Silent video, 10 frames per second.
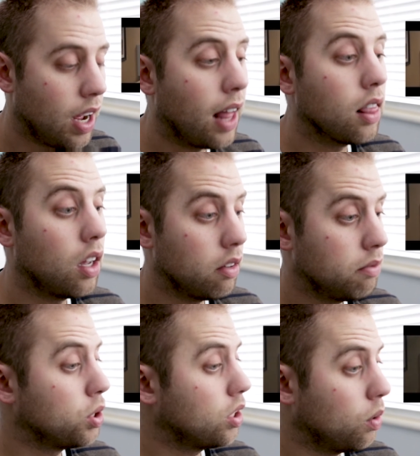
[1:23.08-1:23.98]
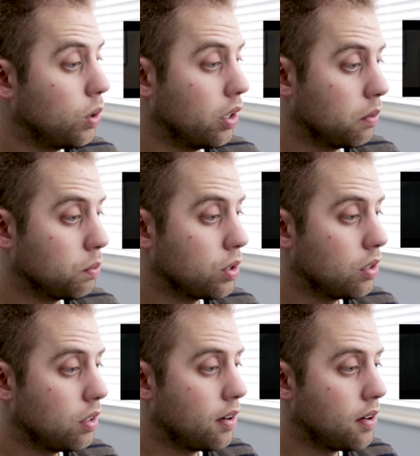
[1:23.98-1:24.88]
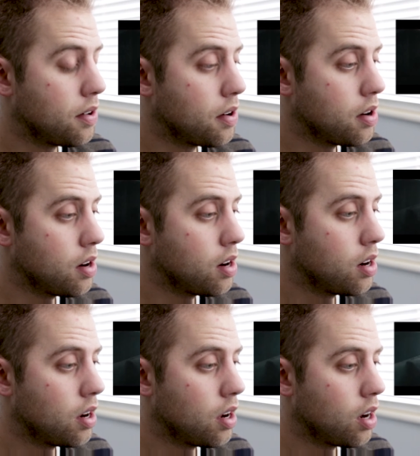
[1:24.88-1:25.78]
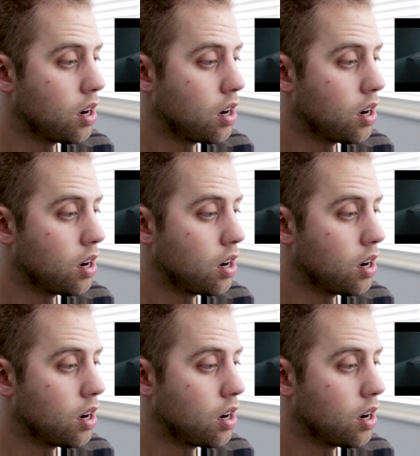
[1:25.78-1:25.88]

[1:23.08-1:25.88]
I love Michelle Williams. A death.